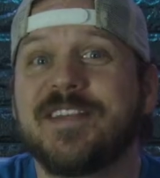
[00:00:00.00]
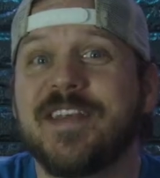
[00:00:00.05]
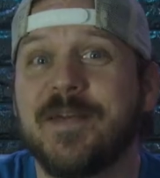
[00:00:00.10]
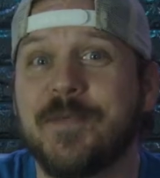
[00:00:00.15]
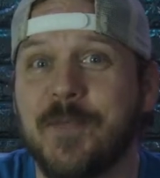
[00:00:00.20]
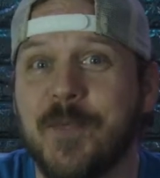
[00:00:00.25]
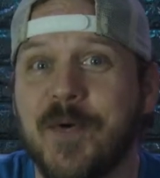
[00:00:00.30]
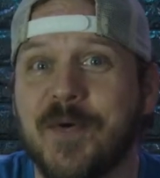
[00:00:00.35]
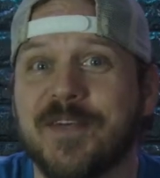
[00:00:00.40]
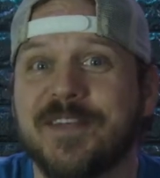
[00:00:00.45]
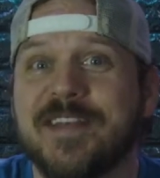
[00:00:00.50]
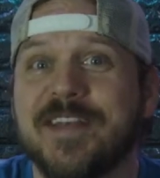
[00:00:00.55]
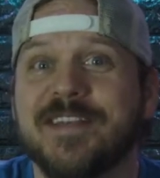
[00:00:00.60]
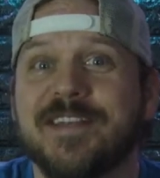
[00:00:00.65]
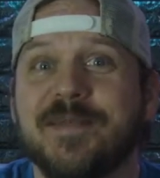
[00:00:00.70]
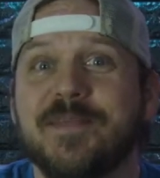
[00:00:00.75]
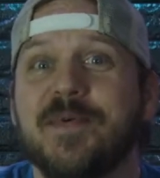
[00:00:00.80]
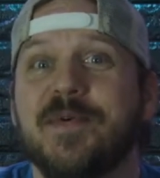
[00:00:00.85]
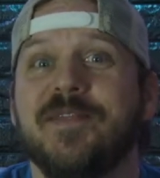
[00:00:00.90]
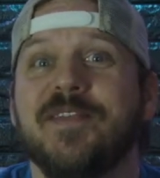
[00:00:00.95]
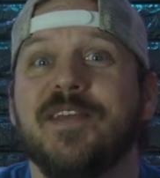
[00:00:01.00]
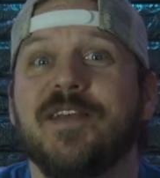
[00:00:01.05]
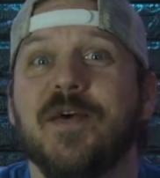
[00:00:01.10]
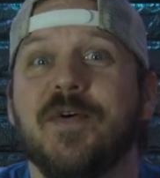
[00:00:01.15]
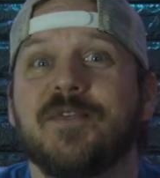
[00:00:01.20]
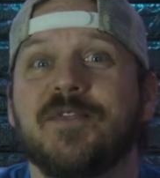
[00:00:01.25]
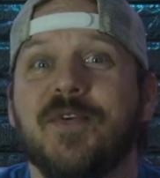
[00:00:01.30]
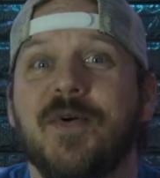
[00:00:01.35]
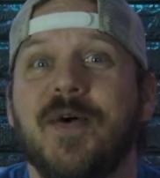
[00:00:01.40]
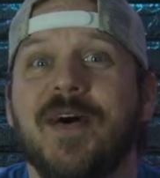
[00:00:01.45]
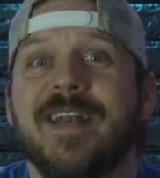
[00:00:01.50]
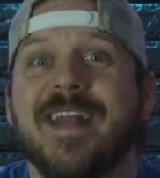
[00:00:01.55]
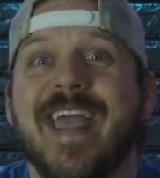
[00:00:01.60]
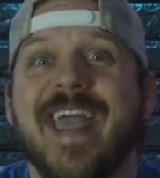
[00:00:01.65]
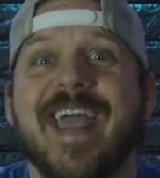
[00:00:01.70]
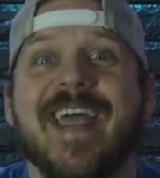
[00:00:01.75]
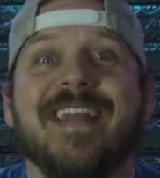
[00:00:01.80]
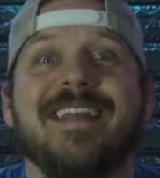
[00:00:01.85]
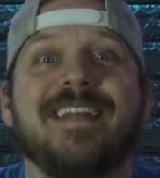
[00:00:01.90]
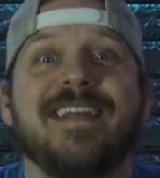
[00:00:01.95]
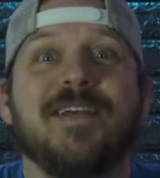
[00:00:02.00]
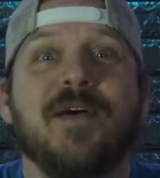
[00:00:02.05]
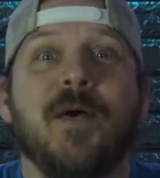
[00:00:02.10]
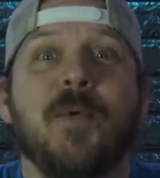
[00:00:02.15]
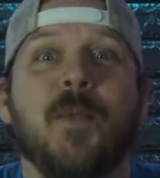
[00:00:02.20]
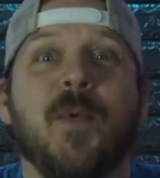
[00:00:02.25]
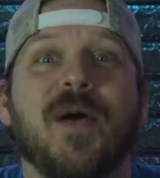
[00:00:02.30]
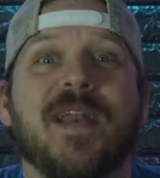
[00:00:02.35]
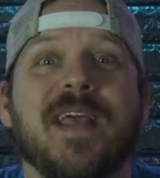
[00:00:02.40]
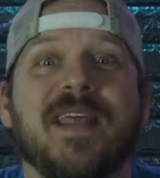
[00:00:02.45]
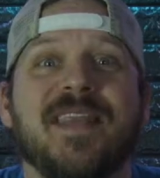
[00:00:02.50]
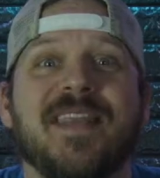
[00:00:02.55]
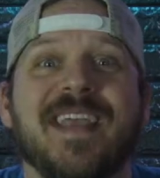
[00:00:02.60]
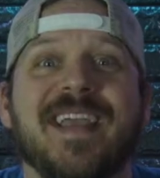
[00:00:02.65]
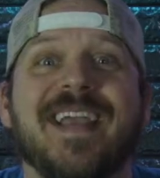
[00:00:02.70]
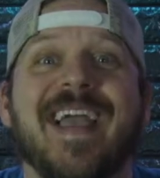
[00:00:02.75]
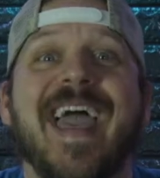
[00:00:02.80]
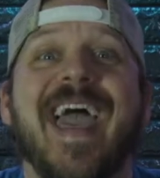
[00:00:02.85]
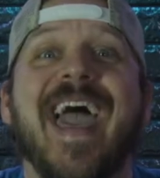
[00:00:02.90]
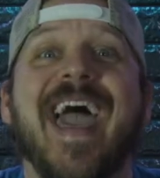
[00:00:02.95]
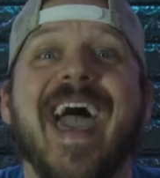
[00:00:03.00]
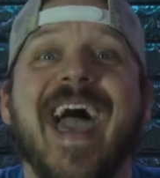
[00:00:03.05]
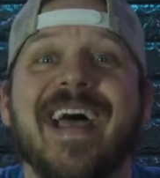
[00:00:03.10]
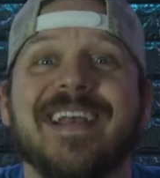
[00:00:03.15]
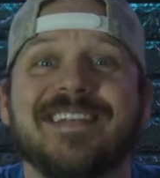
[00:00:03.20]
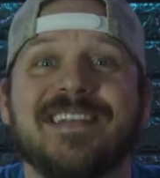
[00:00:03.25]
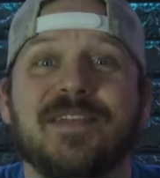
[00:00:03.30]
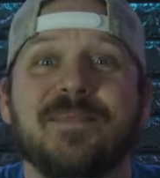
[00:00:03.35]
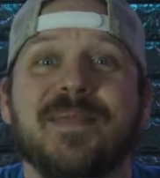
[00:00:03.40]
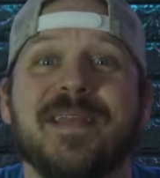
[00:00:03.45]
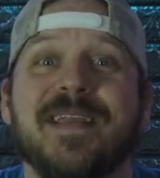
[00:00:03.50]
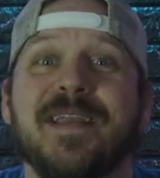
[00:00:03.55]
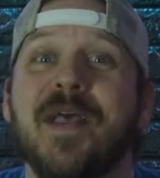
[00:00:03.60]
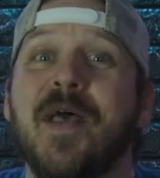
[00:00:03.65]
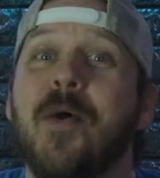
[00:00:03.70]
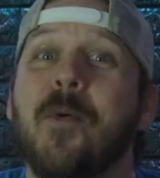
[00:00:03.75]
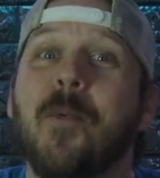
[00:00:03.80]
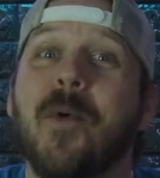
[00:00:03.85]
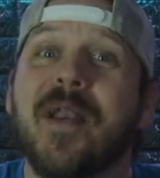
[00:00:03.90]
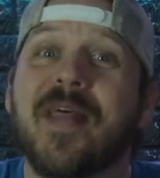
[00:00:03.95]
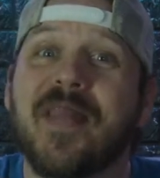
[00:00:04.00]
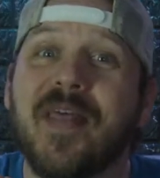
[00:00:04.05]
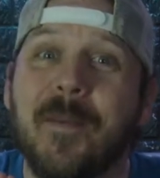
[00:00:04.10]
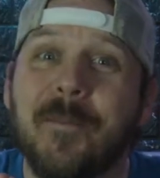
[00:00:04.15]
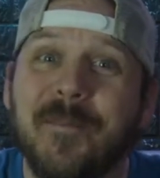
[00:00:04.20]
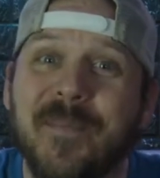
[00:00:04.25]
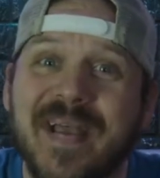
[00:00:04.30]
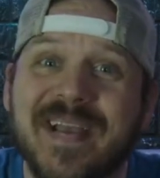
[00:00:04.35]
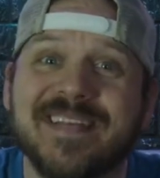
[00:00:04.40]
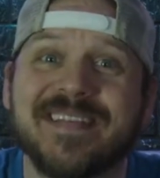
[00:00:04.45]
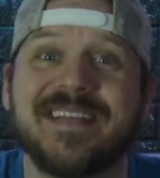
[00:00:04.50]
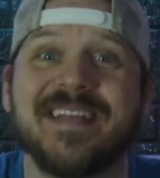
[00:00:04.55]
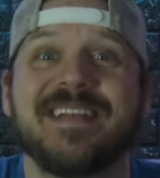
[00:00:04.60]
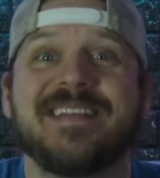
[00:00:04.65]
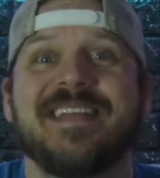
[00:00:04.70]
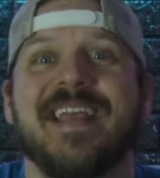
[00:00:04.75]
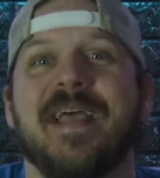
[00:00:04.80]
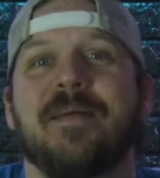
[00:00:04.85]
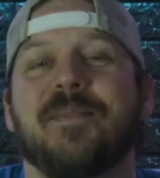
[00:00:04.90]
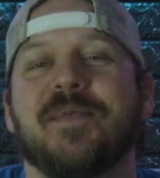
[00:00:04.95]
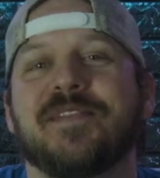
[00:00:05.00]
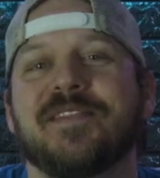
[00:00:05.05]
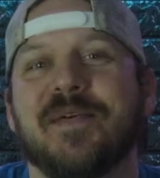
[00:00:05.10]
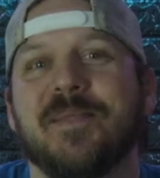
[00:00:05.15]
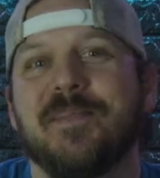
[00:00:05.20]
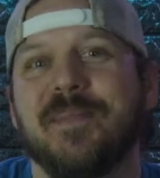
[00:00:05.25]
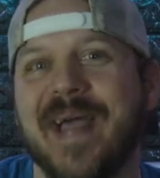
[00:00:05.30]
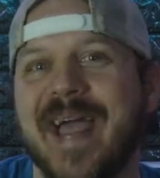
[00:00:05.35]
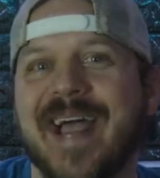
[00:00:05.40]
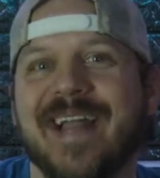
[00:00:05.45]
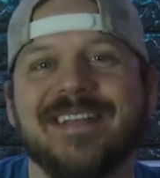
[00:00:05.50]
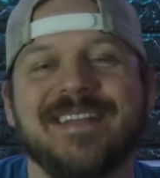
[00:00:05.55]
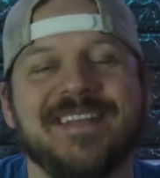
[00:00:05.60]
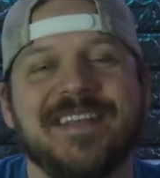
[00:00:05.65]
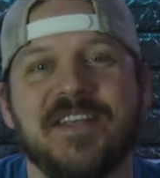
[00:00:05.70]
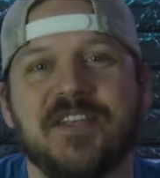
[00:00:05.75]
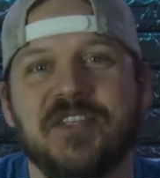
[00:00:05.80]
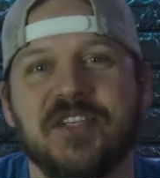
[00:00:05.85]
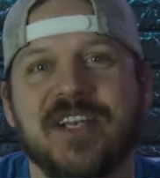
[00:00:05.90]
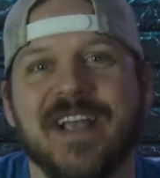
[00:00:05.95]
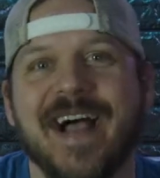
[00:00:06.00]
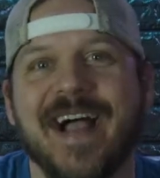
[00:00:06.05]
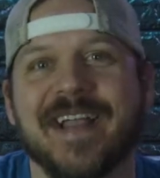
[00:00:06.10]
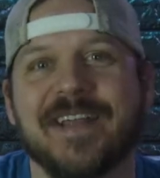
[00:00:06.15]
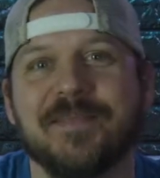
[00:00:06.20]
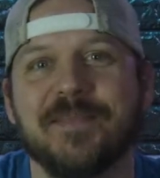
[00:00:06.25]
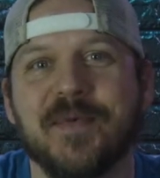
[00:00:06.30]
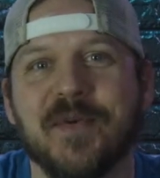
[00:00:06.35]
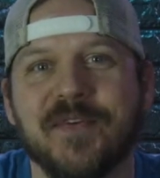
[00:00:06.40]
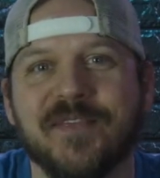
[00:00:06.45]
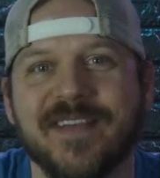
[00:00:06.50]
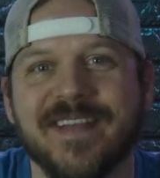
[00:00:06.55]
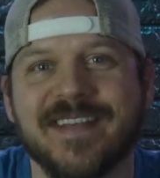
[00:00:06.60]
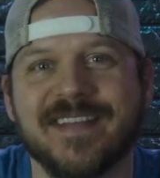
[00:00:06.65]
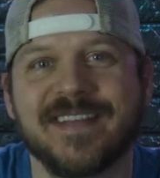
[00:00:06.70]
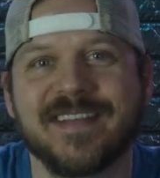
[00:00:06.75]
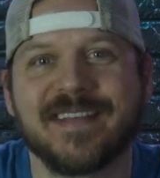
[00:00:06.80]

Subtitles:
and worse as the movie goes on, ending on what I think has to be one of the best examples of bad CGI in movies.